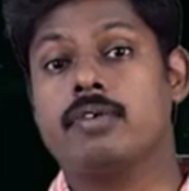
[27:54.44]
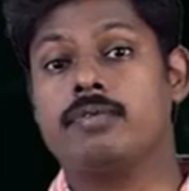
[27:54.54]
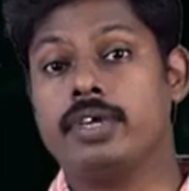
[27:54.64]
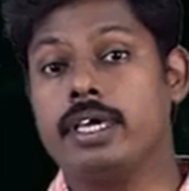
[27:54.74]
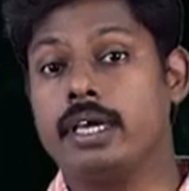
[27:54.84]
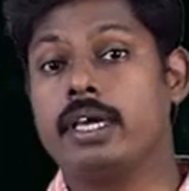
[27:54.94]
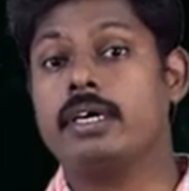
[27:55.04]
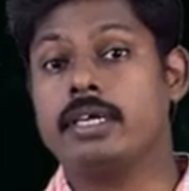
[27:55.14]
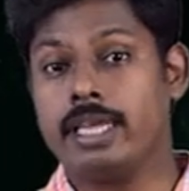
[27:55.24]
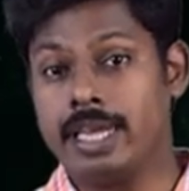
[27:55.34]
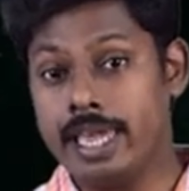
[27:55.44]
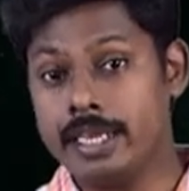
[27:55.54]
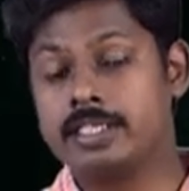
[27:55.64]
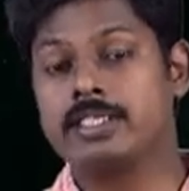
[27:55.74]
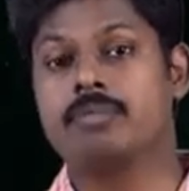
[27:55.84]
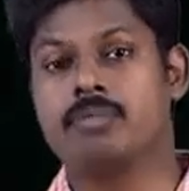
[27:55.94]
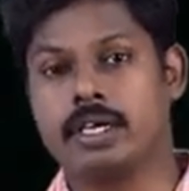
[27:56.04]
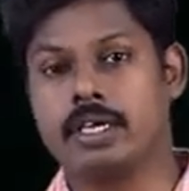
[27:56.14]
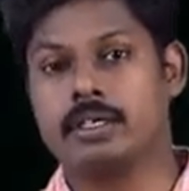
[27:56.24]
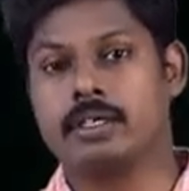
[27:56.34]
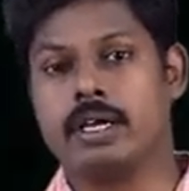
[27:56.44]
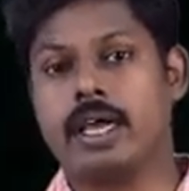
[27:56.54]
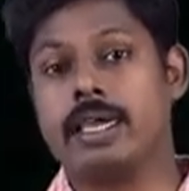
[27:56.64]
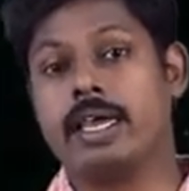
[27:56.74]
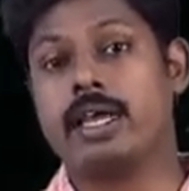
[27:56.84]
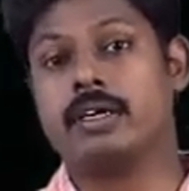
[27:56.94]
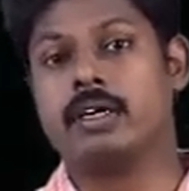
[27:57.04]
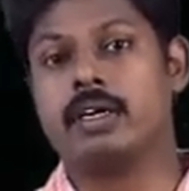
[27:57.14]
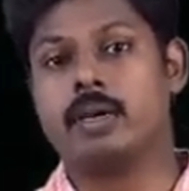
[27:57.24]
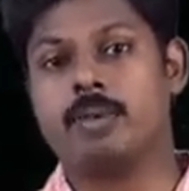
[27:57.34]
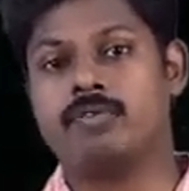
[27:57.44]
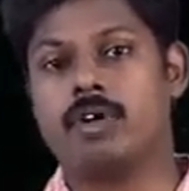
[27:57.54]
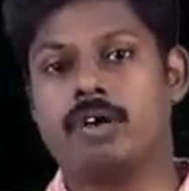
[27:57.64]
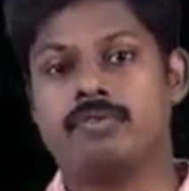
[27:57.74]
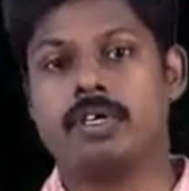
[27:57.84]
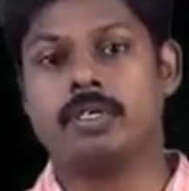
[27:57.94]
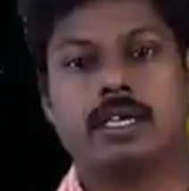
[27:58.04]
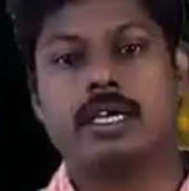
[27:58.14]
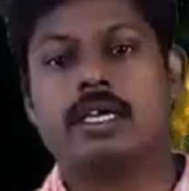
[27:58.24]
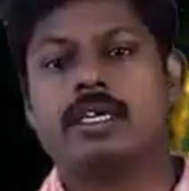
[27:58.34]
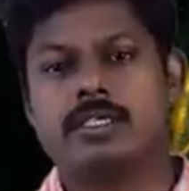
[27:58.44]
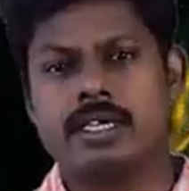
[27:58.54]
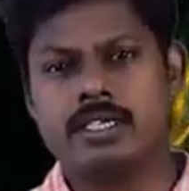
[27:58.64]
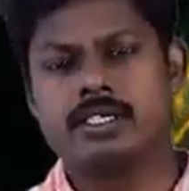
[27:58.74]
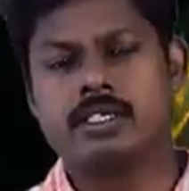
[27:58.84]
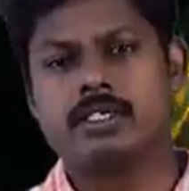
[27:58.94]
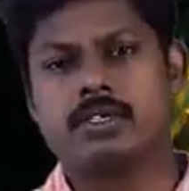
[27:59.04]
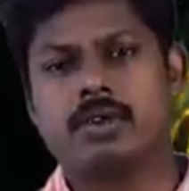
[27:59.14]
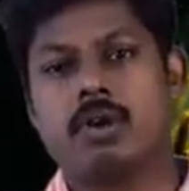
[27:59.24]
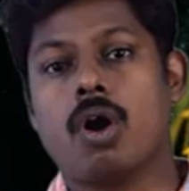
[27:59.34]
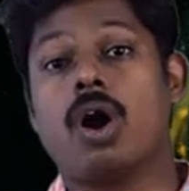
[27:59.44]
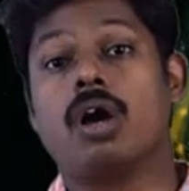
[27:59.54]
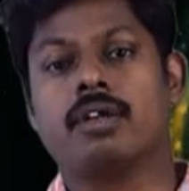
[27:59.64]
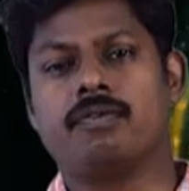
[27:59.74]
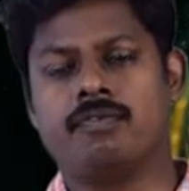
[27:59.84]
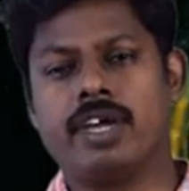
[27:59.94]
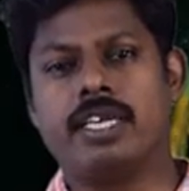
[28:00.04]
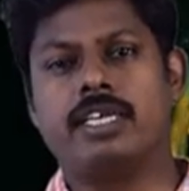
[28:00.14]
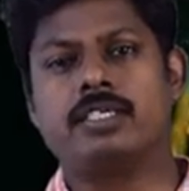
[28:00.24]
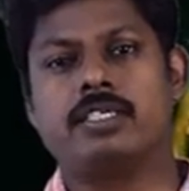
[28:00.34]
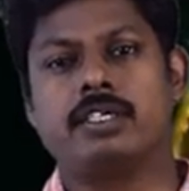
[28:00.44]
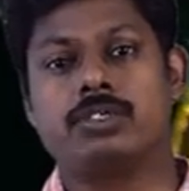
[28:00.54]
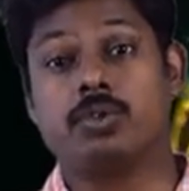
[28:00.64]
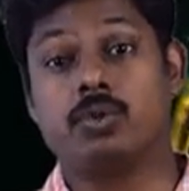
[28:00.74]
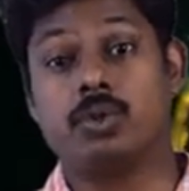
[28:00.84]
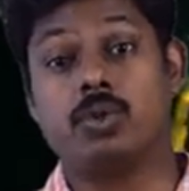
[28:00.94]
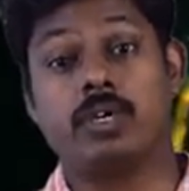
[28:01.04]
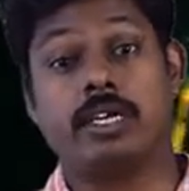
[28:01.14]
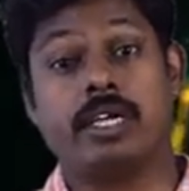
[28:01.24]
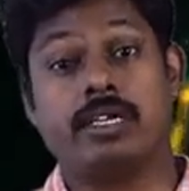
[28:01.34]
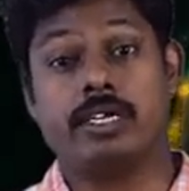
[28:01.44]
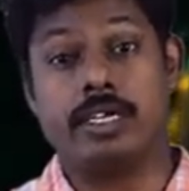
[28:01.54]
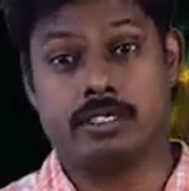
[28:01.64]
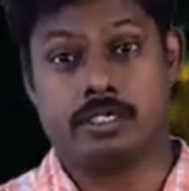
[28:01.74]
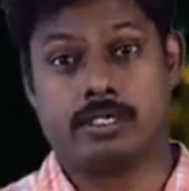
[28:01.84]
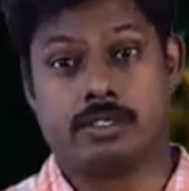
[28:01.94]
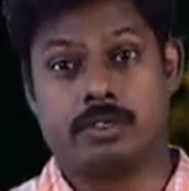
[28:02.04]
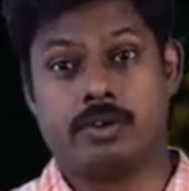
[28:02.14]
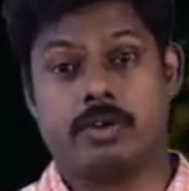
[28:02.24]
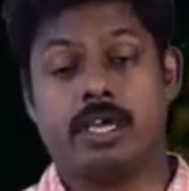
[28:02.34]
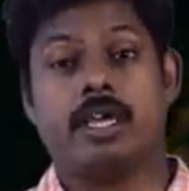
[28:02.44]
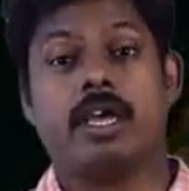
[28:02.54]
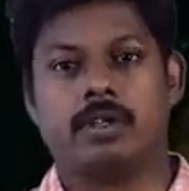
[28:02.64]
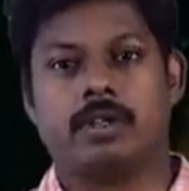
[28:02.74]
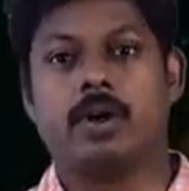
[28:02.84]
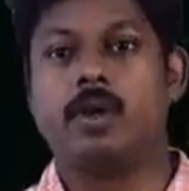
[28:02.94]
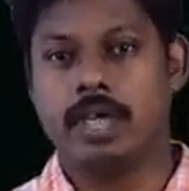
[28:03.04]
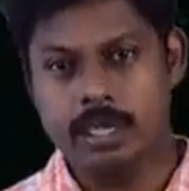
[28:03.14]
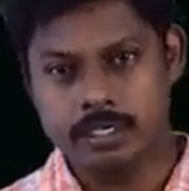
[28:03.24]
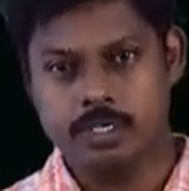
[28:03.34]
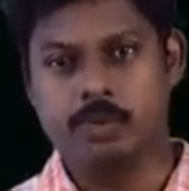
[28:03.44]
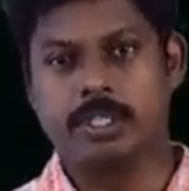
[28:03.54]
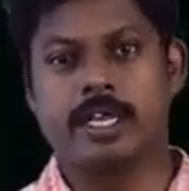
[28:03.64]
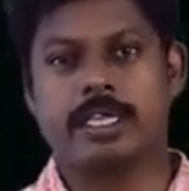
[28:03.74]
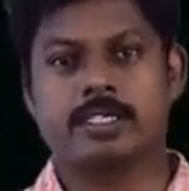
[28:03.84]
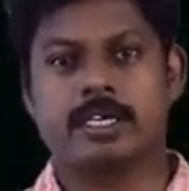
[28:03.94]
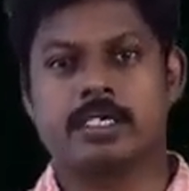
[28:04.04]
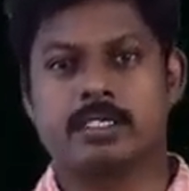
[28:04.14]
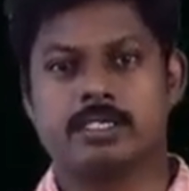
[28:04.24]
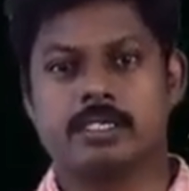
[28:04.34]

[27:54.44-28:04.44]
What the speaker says: we ate something. I had a cup of coffee. Tenses are very easy, so don't get tensed. Okay? Okay, I'll see you in the next class.